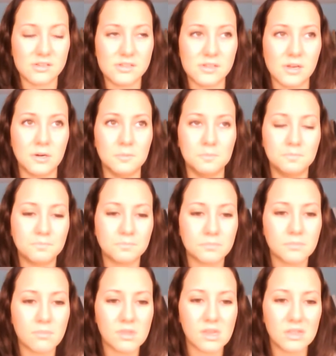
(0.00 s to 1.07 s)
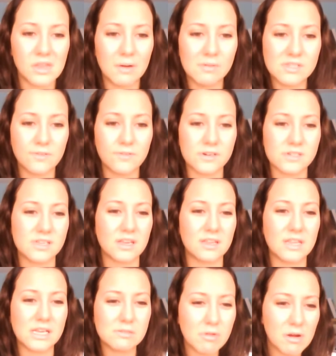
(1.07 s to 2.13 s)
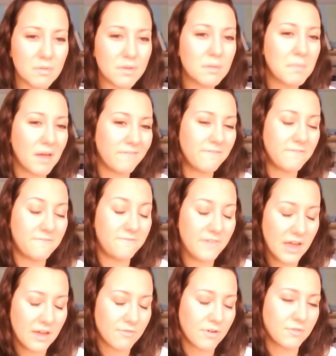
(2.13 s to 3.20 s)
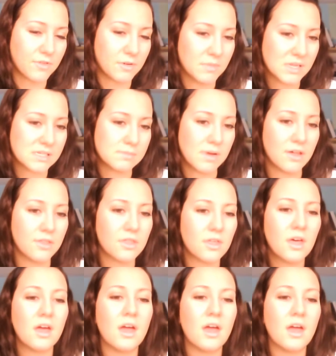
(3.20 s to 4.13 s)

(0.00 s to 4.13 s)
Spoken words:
So that was the first thing, and that's probably my favorite from this month.